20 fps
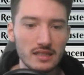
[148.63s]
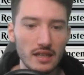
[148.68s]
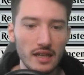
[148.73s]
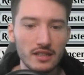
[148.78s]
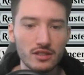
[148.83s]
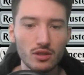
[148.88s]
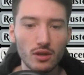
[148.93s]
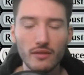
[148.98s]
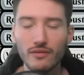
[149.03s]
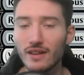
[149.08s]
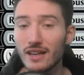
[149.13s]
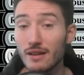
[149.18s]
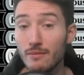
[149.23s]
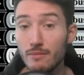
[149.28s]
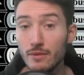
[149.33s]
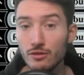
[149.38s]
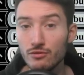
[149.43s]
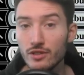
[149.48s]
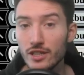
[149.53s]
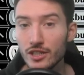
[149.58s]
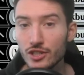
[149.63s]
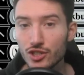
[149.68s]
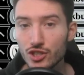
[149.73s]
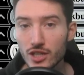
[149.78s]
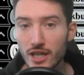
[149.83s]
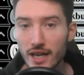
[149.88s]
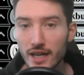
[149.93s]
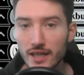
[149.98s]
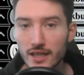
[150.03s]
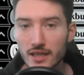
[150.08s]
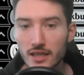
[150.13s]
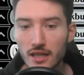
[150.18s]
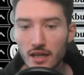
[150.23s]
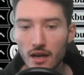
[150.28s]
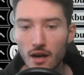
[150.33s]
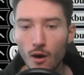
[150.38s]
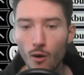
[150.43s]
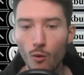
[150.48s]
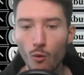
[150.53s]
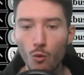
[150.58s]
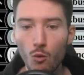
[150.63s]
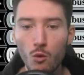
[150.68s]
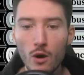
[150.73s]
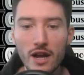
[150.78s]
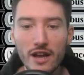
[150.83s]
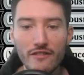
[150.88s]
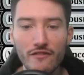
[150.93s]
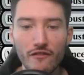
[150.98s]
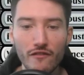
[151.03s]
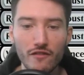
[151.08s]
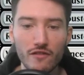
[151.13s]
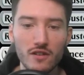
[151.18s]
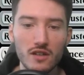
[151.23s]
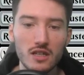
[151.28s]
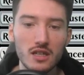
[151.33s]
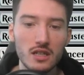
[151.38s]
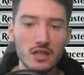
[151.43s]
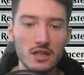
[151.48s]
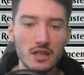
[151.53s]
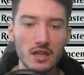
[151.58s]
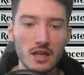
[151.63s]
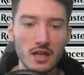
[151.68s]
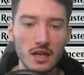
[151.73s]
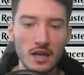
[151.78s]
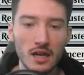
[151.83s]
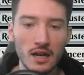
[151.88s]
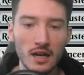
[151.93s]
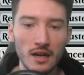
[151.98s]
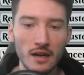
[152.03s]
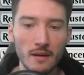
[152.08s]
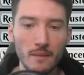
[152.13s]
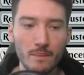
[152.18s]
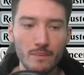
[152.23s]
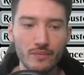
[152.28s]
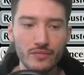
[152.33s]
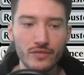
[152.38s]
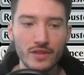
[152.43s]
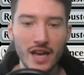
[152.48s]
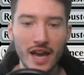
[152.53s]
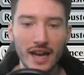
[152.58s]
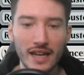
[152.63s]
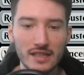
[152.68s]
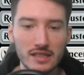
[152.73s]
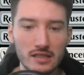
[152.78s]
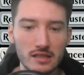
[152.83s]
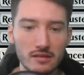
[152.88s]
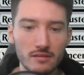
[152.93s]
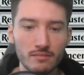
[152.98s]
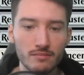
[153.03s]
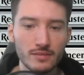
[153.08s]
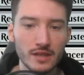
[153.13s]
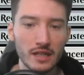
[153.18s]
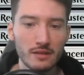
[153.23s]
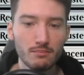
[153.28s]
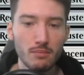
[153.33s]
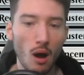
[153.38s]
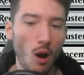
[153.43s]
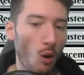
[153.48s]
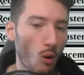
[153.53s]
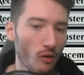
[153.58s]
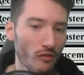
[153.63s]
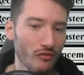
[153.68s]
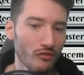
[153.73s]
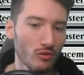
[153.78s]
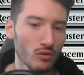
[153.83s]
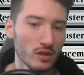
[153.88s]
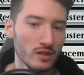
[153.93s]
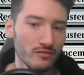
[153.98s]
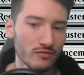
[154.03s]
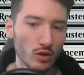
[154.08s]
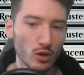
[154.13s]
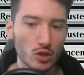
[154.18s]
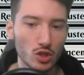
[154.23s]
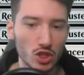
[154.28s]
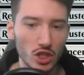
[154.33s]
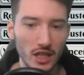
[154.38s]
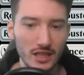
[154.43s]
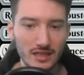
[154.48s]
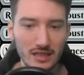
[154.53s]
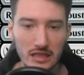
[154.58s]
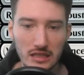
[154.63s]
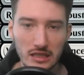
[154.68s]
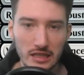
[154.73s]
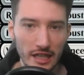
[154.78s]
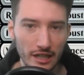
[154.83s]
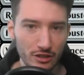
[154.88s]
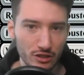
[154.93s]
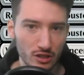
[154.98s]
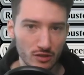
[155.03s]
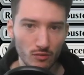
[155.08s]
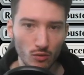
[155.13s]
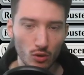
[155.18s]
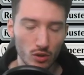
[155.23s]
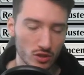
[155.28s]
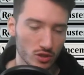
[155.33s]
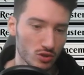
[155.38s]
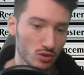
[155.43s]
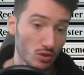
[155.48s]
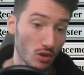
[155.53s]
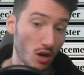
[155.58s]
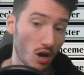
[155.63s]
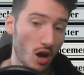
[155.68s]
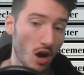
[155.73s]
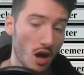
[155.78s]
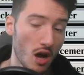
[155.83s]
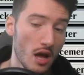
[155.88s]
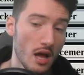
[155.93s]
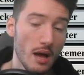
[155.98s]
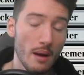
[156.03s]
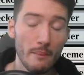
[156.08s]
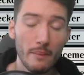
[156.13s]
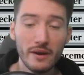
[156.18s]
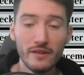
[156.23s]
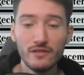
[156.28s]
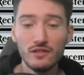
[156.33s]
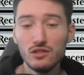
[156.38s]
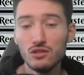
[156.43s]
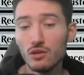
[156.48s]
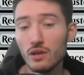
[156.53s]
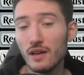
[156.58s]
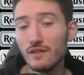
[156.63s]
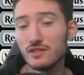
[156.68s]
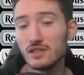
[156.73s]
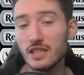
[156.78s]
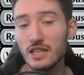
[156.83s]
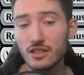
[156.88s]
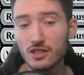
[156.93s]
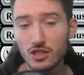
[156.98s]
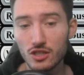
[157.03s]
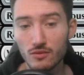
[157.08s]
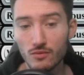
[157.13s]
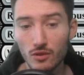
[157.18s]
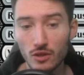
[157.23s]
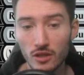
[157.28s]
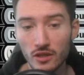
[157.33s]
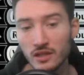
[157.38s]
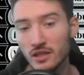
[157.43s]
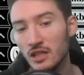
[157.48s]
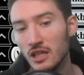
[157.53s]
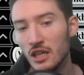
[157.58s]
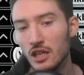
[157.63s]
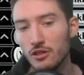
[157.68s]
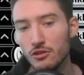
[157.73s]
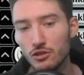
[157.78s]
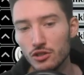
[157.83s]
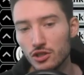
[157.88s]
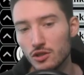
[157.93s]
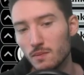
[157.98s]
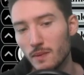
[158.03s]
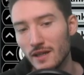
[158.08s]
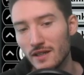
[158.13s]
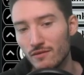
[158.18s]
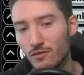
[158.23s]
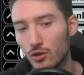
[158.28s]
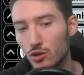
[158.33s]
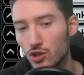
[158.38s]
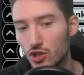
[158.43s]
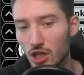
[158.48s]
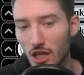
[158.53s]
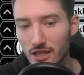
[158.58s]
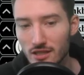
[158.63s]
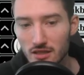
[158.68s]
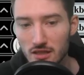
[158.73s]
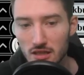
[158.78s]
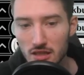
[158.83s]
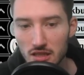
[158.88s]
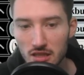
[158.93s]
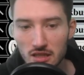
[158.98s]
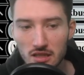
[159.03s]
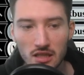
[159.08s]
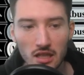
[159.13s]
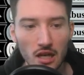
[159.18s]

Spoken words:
sort of like a mid-range deck with that powerful Invoke Justice Sanctuary Warden draw. But if you don't have Sanctuary Warden, you can just play Invoke Justice,